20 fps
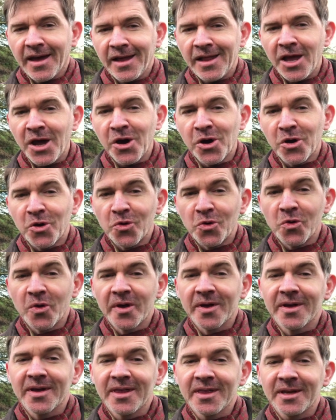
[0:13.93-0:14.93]
Hello,
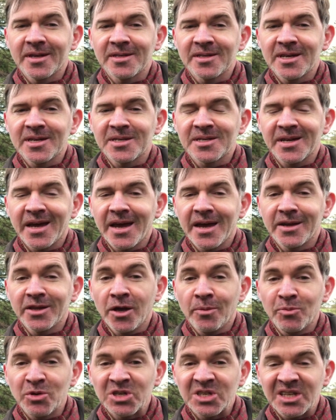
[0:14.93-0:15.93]
this is
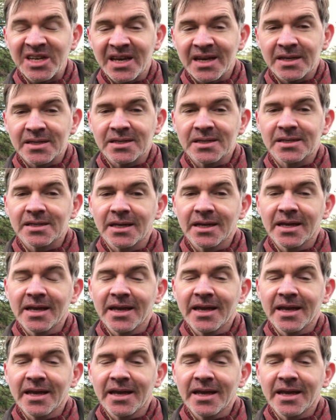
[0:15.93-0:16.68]
number 6